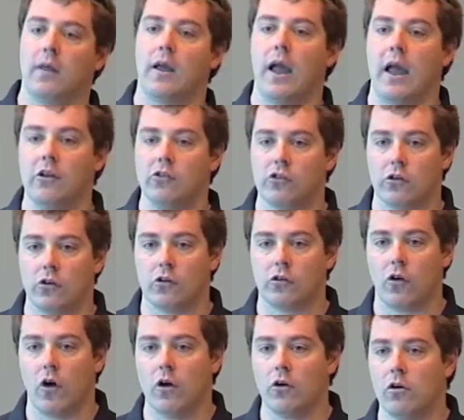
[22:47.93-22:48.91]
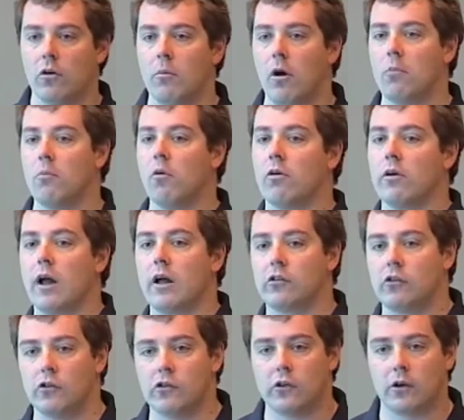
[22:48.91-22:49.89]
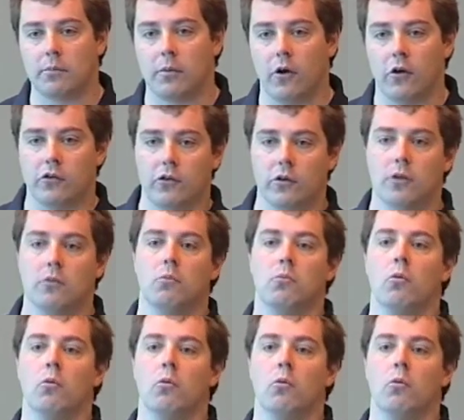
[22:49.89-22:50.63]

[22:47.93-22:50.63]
the engine design, or am I more an artistic person and